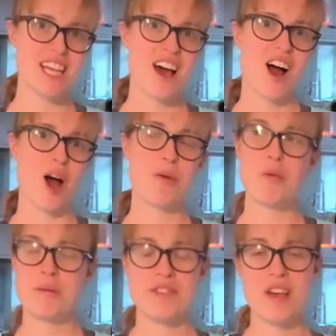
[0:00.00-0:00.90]
I'm a
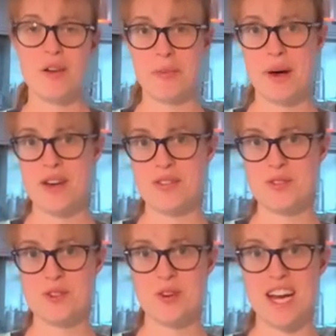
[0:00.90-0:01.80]
women's health personal
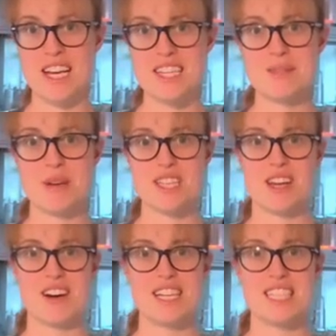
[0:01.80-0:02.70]
trainer
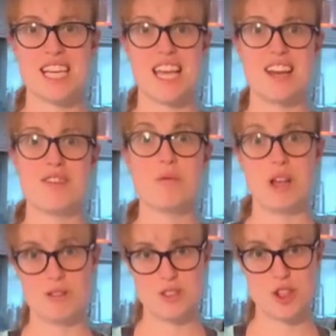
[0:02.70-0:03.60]
specialising in weight loss
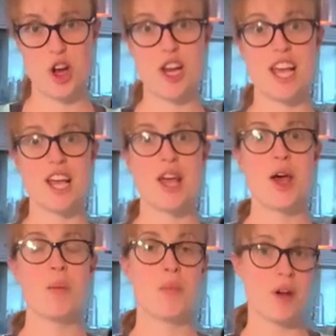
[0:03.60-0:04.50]
and toning,
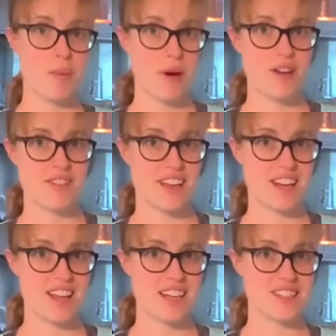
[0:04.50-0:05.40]
pre and postnatal
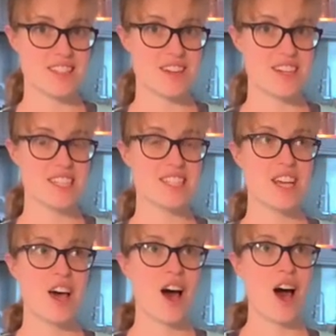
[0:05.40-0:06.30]
exercise,
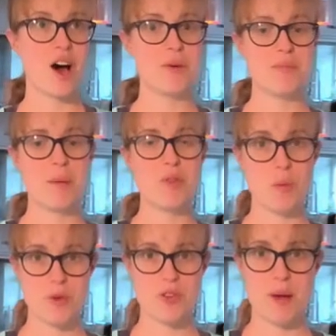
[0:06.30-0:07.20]
abdominal
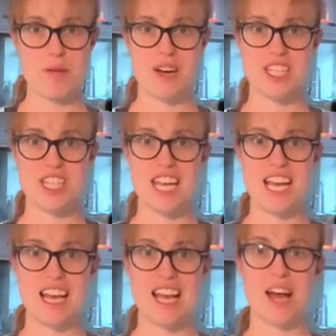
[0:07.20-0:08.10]
separation
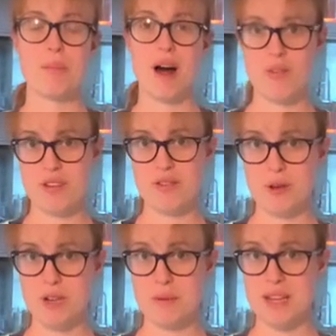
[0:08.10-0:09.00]
healing and pelvic floor
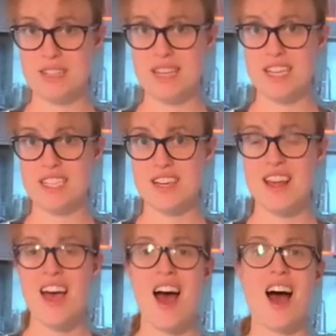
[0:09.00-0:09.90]
rehabilitation.
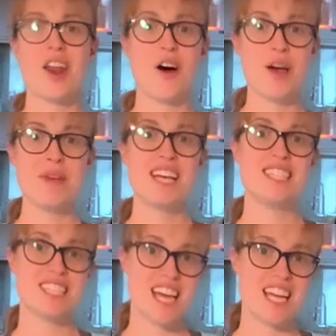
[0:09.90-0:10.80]
And I'm here
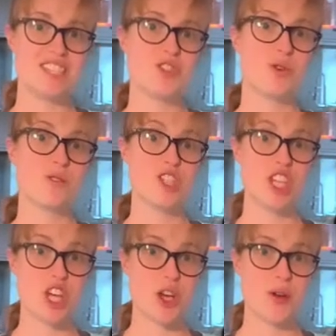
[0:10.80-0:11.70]
today to talk to
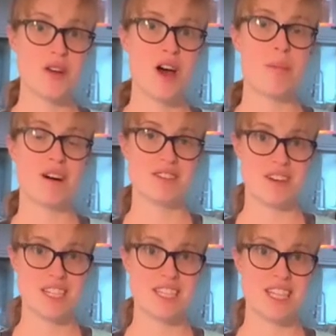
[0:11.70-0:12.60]
you about
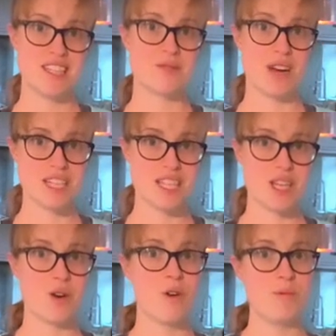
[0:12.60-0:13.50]
diastasis recti
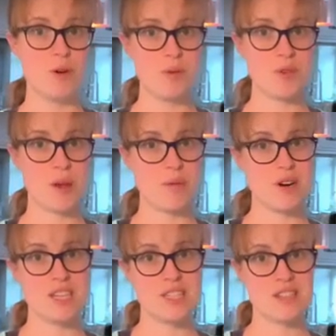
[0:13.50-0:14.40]
or abdominal separation.